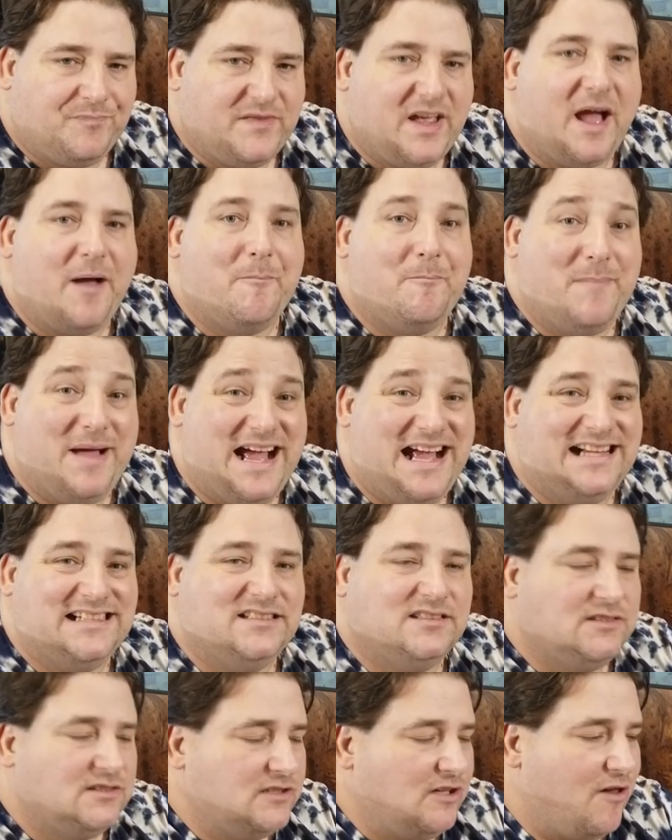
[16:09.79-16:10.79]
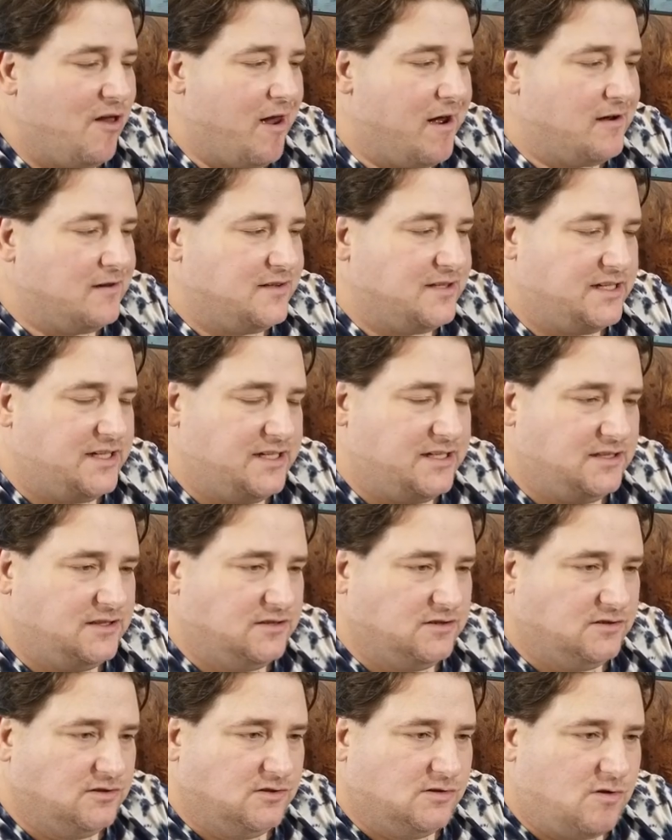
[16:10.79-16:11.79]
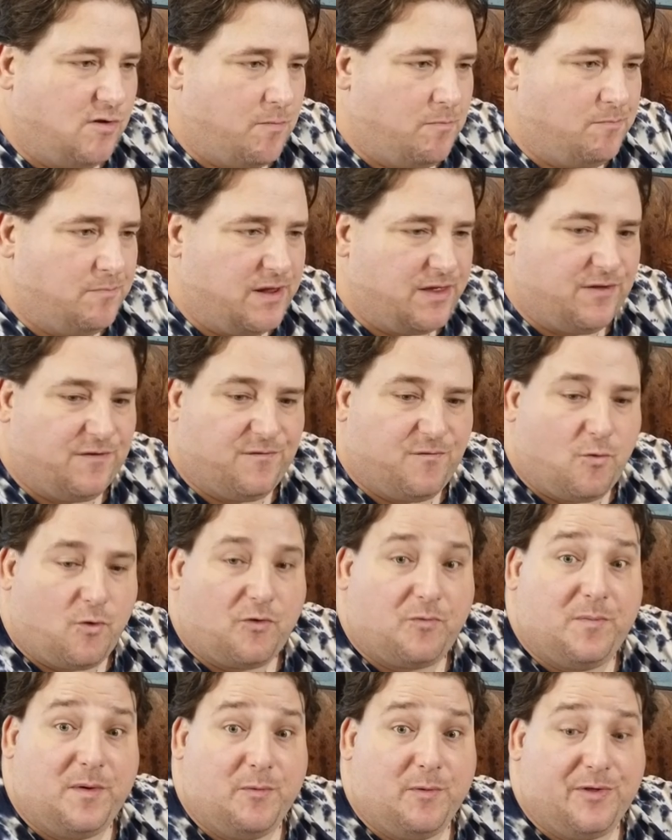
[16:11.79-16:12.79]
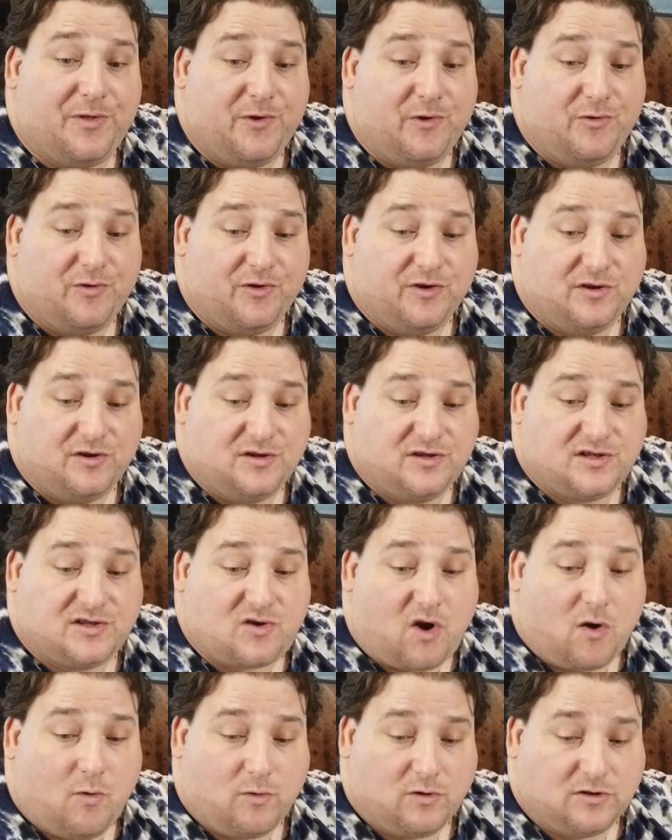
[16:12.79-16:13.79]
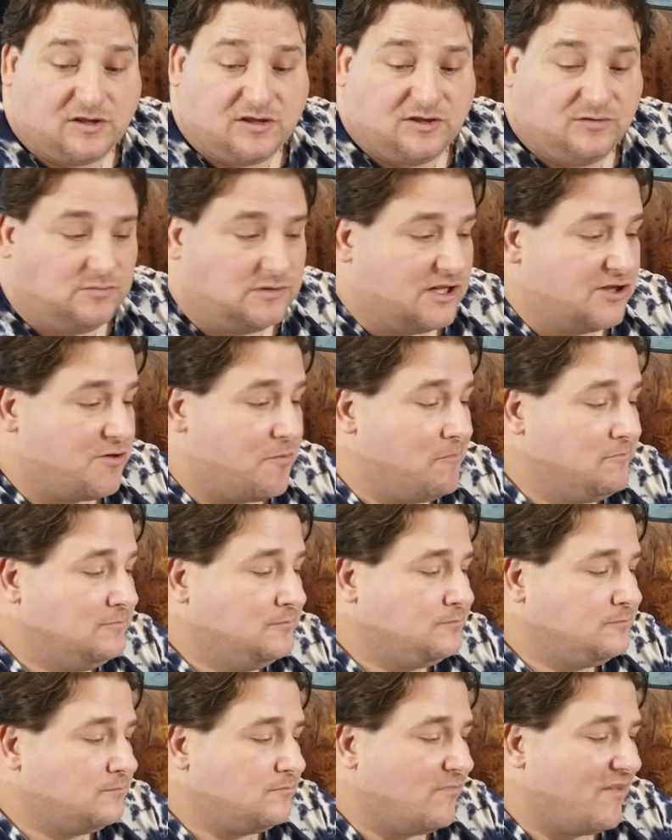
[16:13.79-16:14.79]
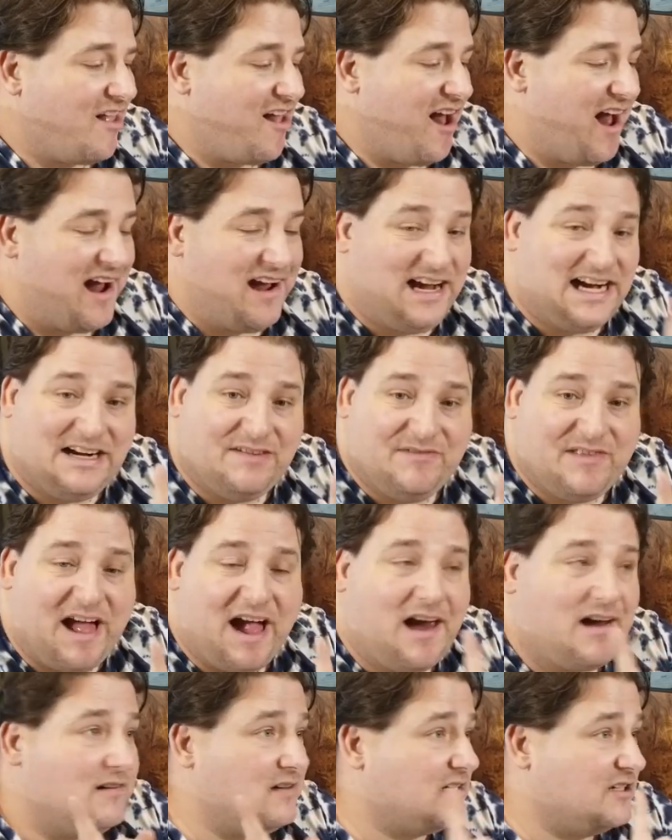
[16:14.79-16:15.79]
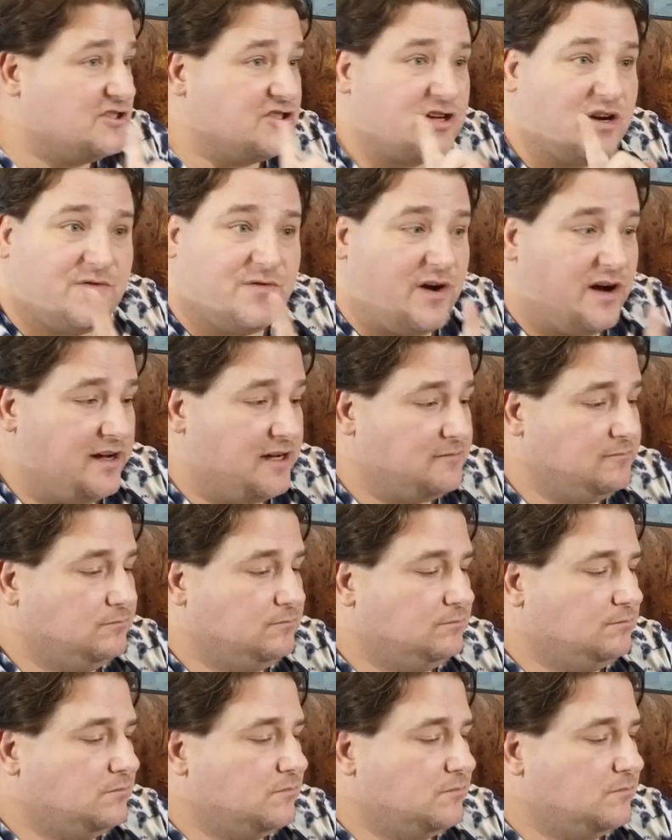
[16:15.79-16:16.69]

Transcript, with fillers: Yeah, May. The May the fourth be with you, the Star Wars month. I have that, I just gotta find it.